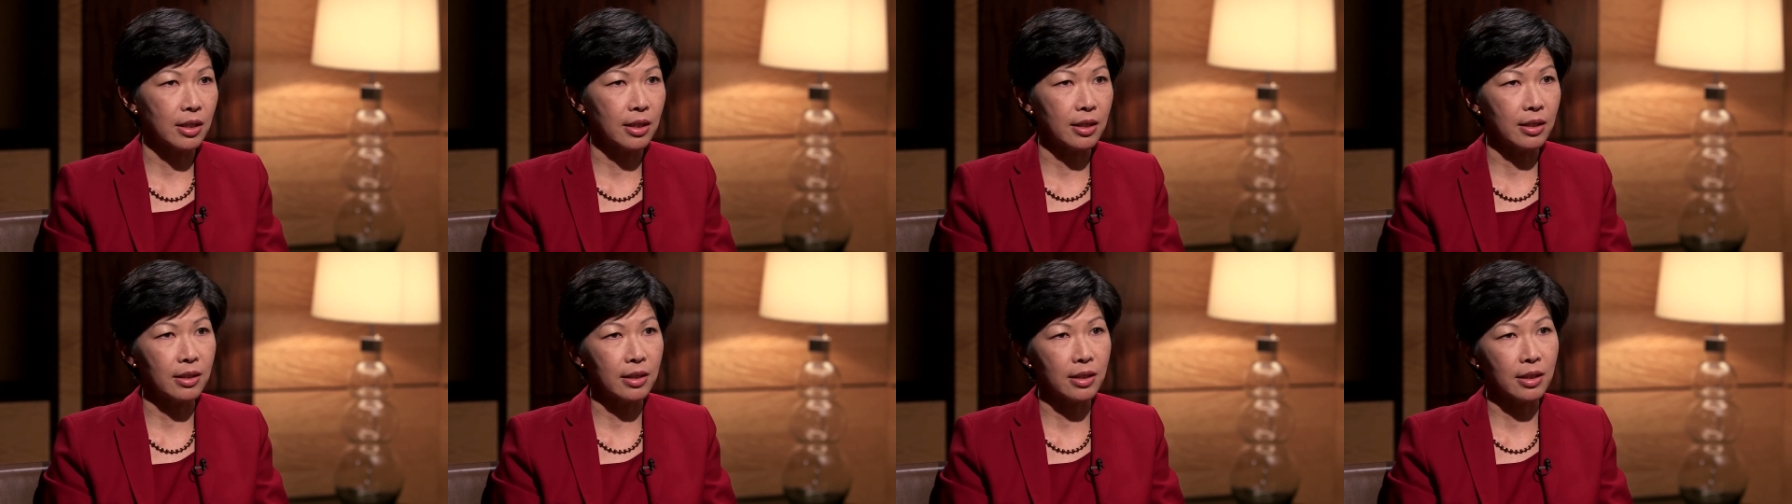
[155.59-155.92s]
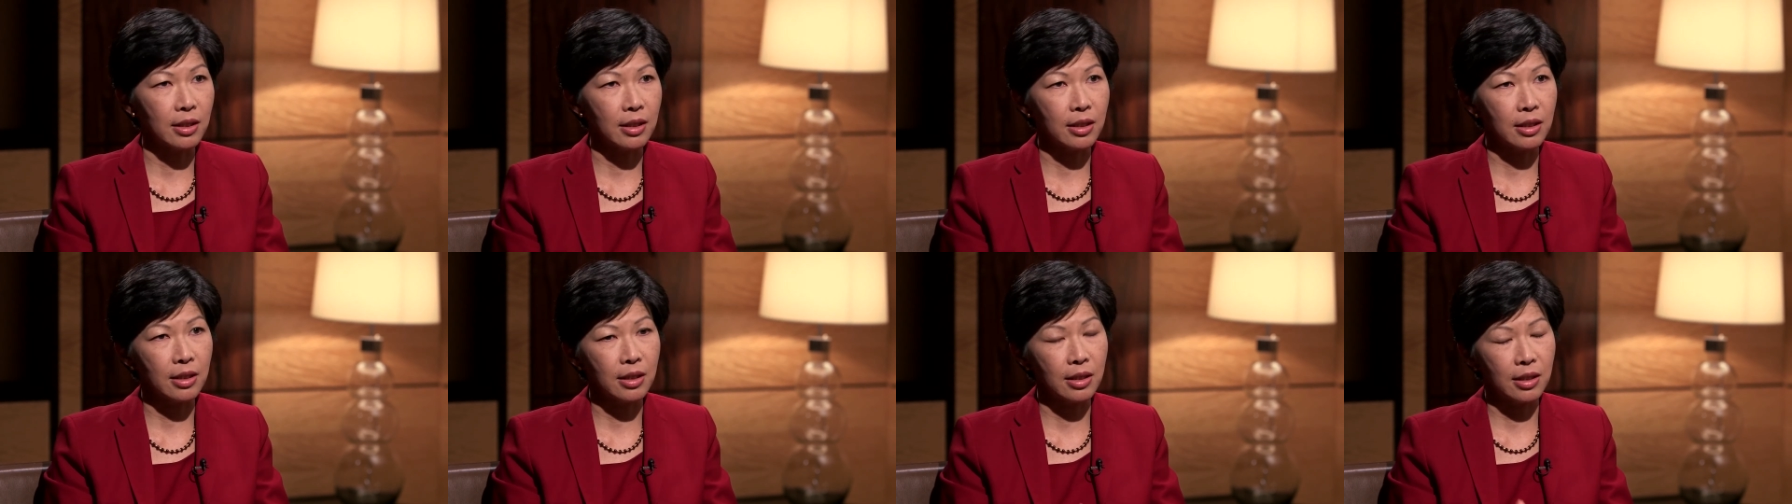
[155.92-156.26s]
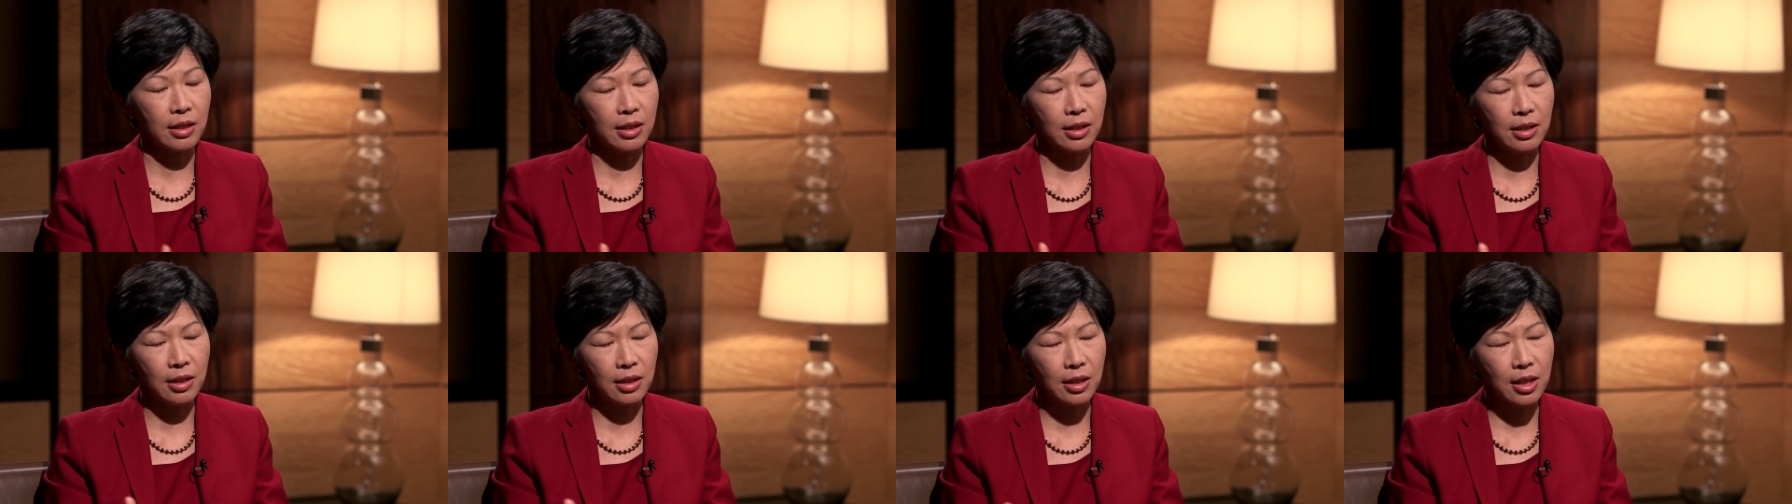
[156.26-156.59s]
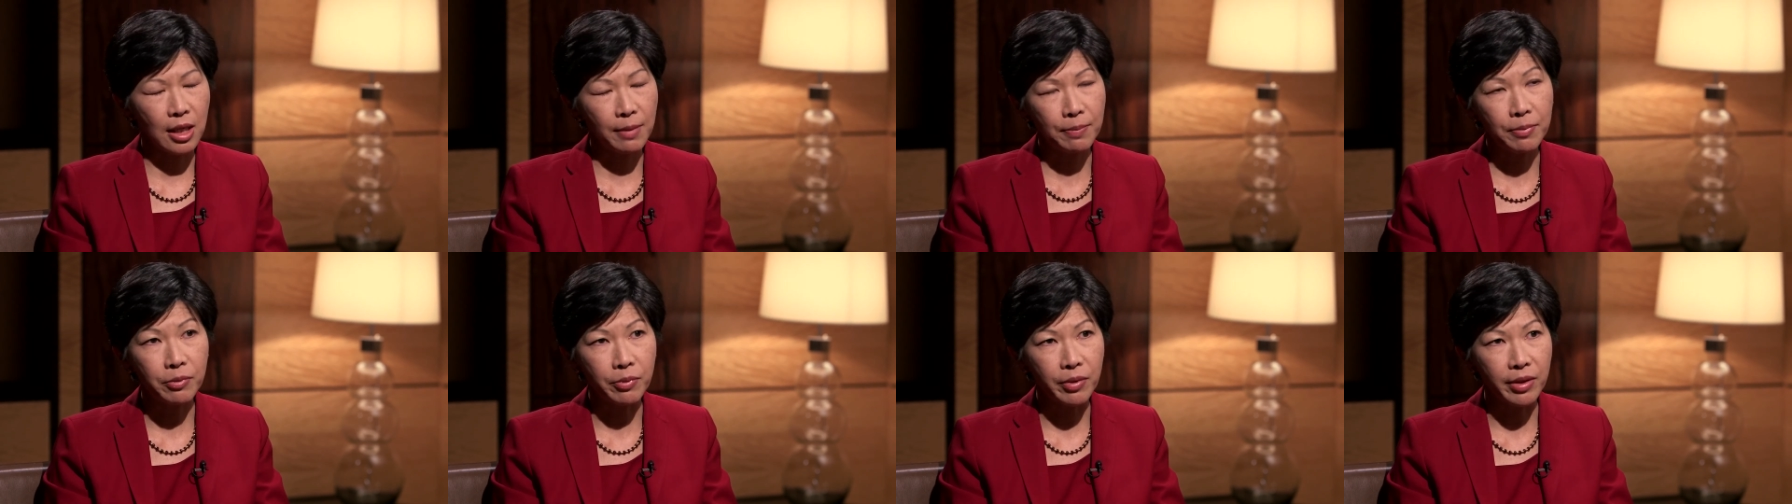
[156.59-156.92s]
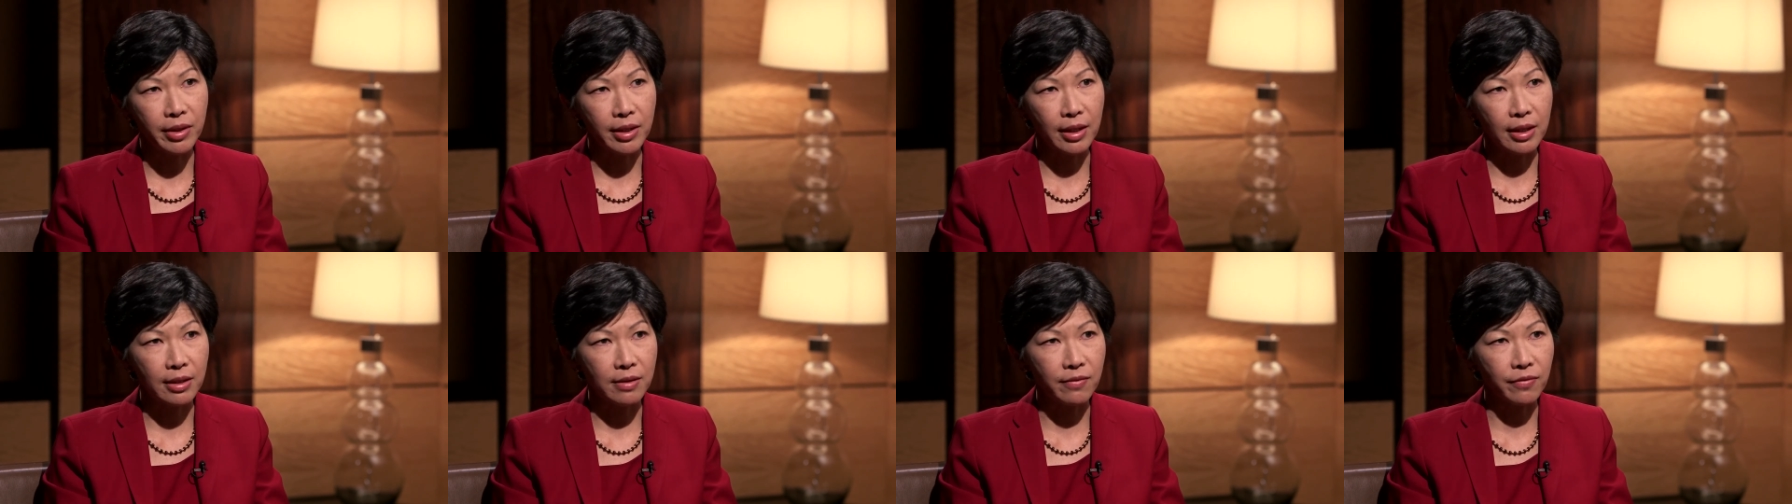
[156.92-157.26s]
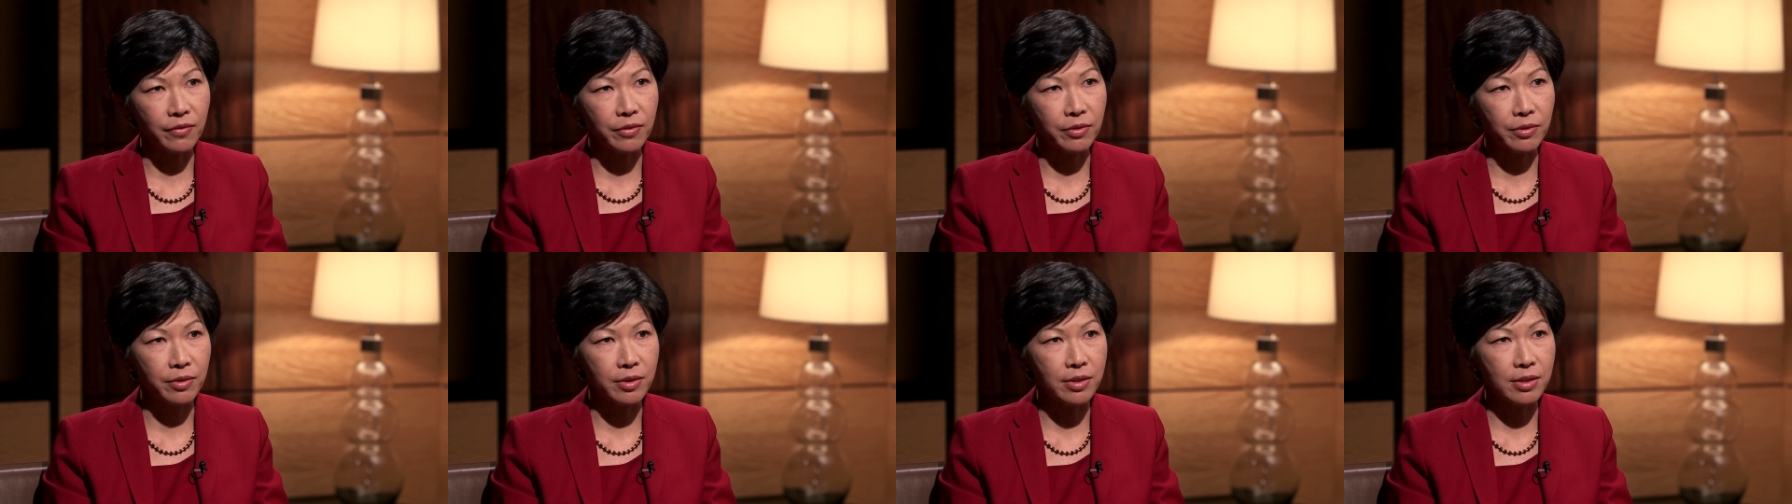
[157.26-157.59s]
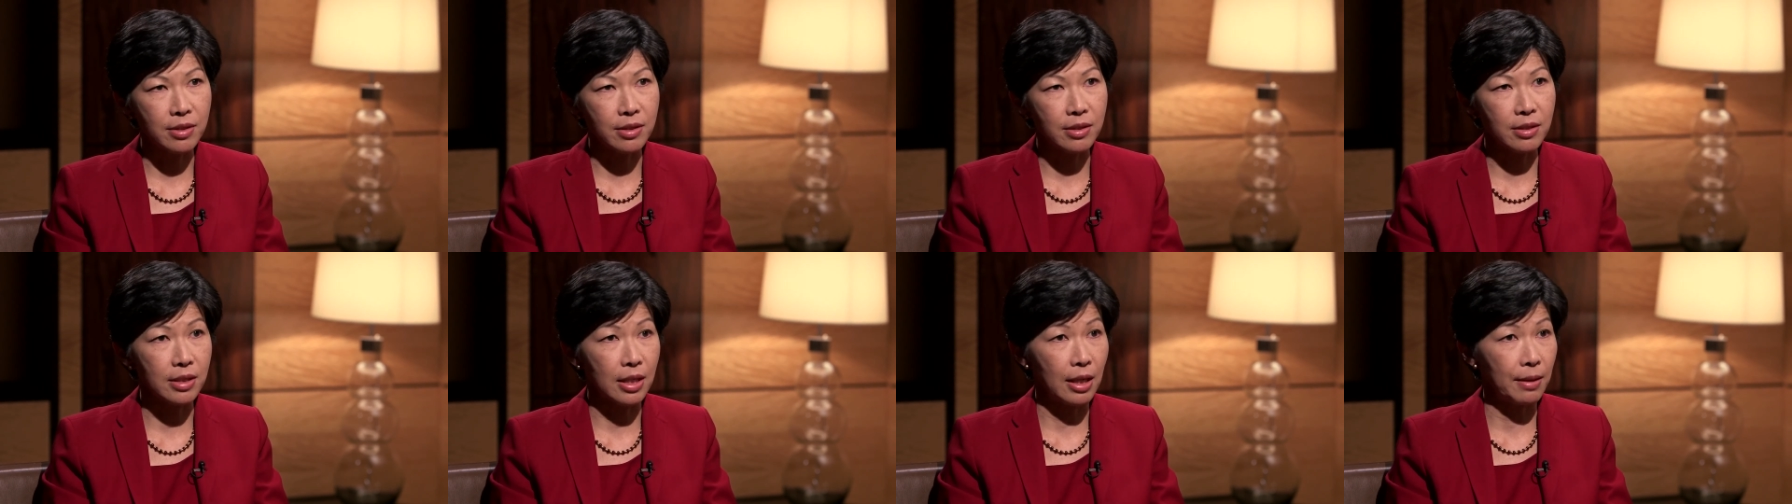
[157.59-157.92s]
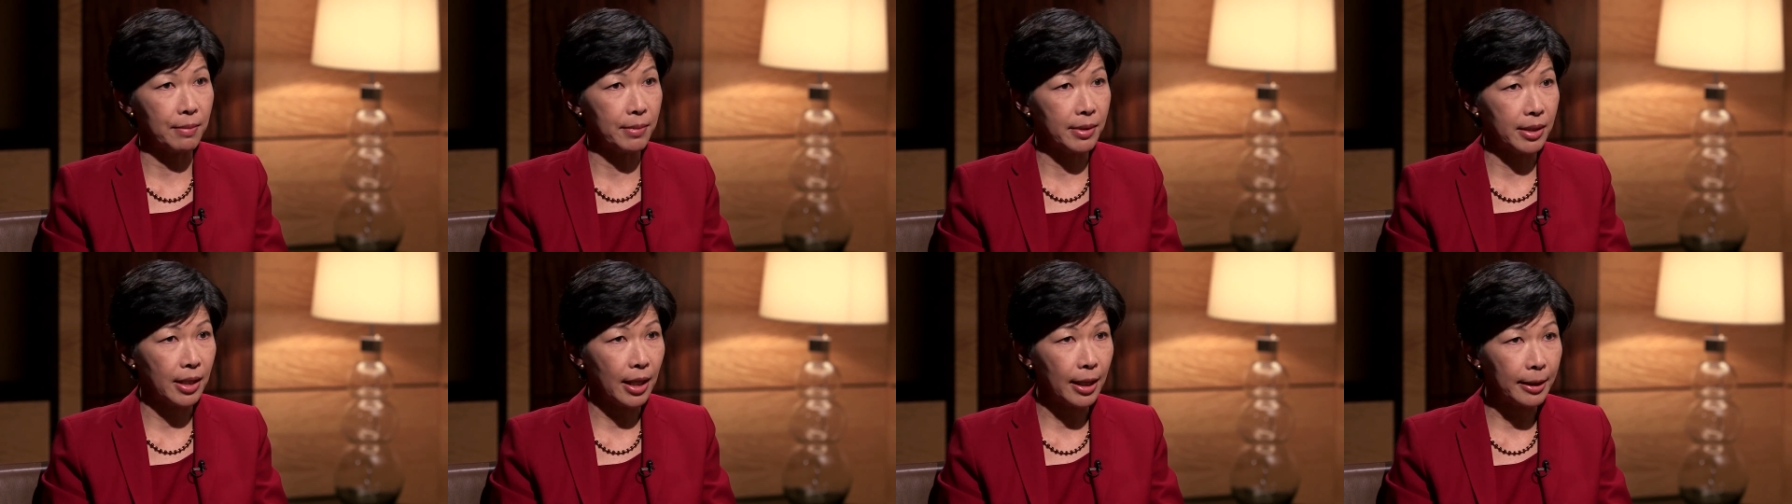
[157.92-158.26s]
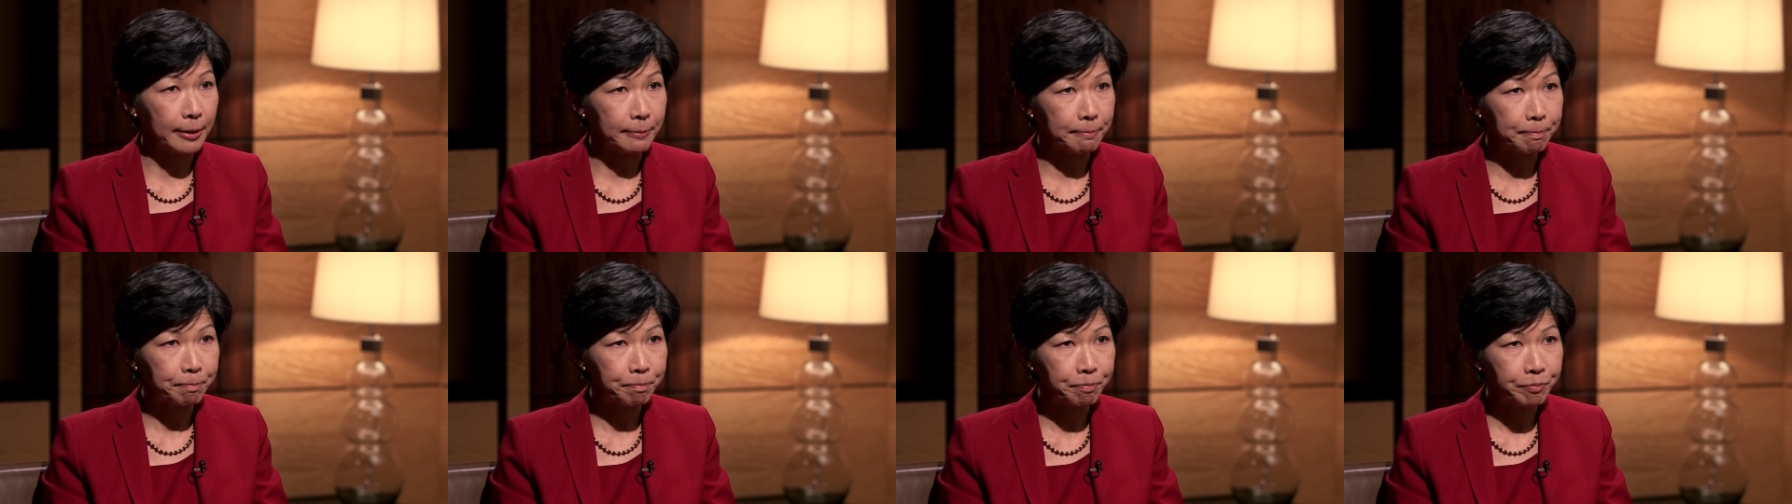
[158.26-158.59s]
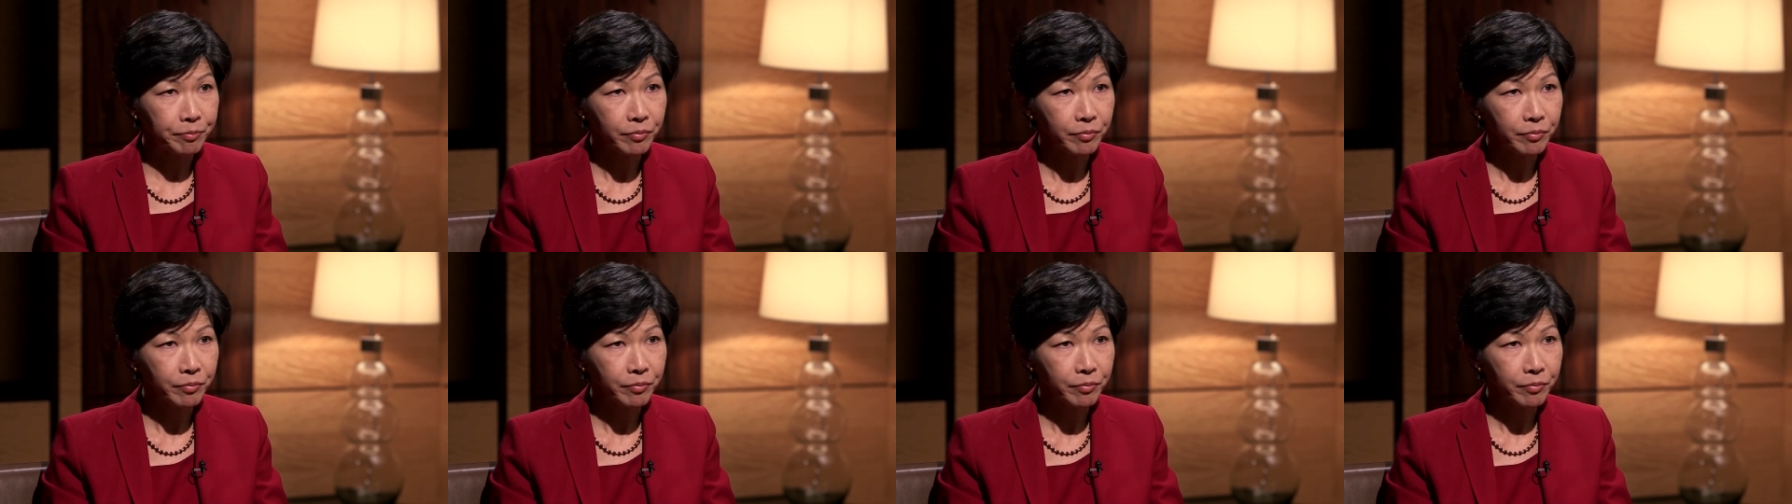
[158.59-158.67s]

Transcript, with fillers: And uh, coupled with that, of course, is M&A.